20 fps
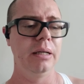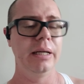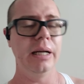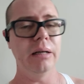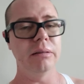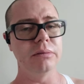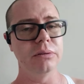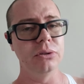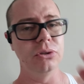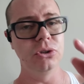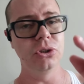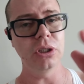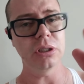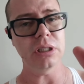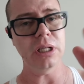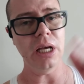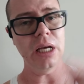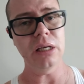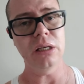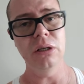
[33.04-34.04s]
Now,
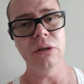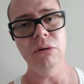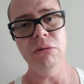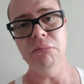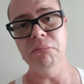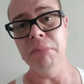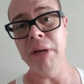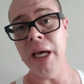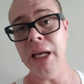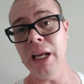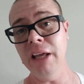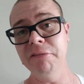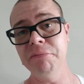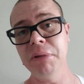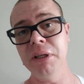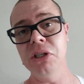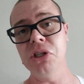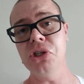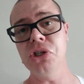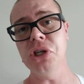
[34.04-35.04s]
just like you, men have
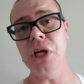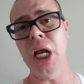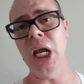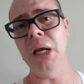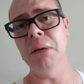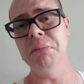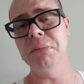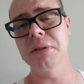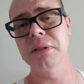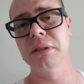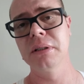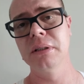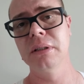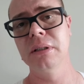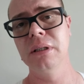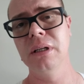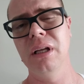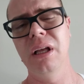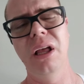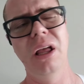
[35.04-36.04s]
been shamed
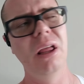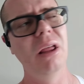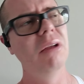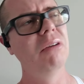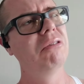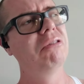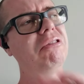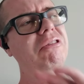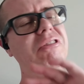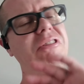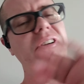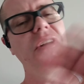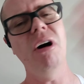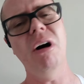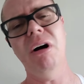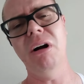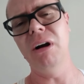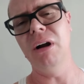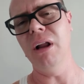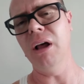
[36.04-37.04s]

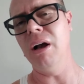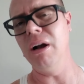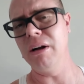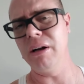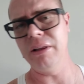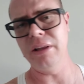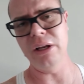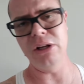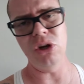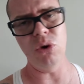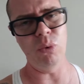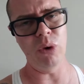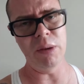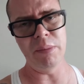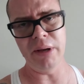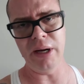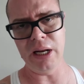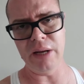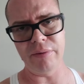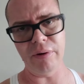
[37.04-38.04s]
far longer than you
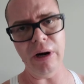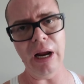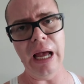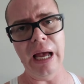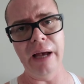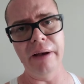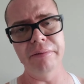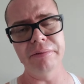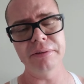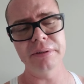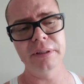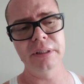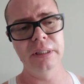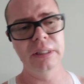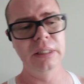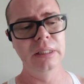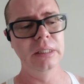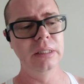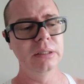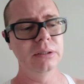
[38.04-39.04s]
women ever have.
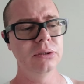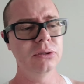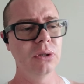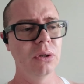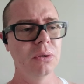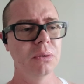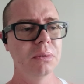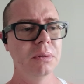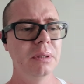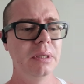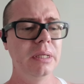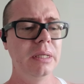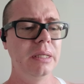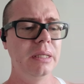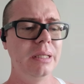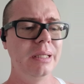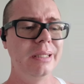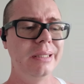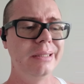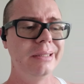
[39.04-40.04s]
So,
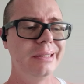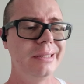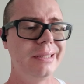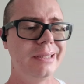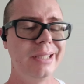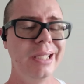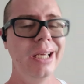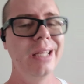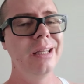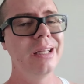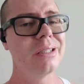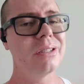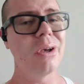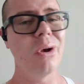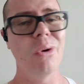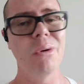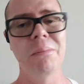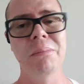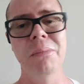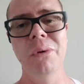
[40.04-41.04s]
seeing this
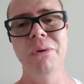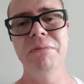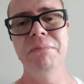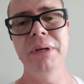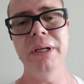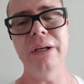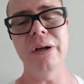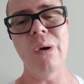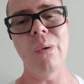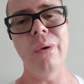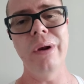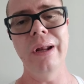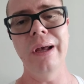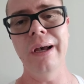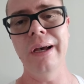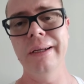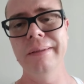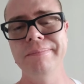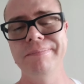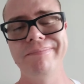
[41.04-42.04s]
whole movement going
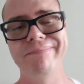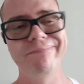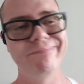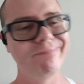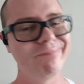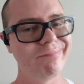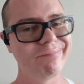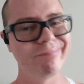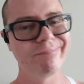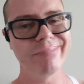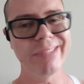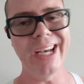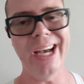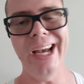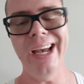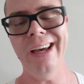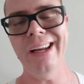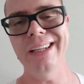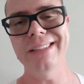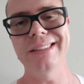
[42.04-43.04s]
on,
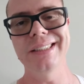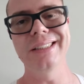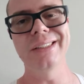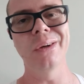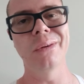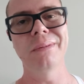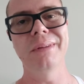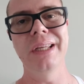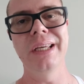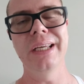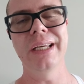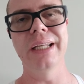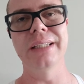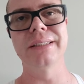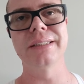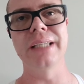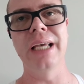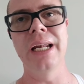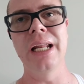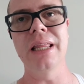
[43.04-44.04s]
I honestly don't think
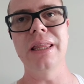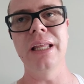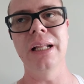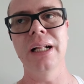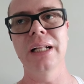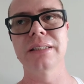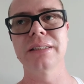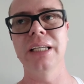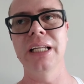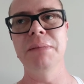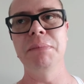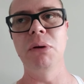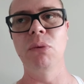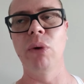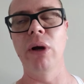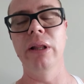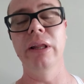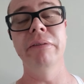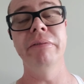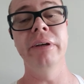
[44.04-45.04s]
it's anything that's going to be
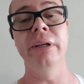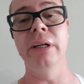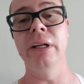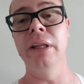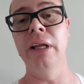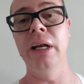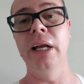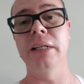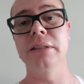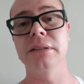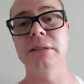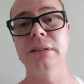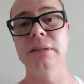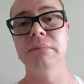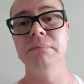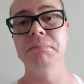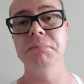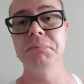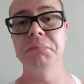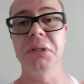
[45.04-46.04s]
relevant in the next
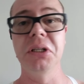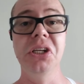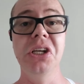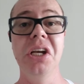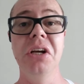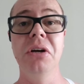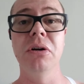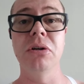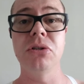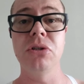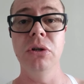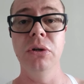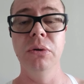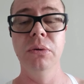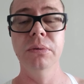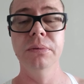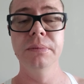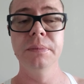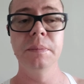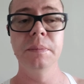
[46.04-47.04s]
year or two.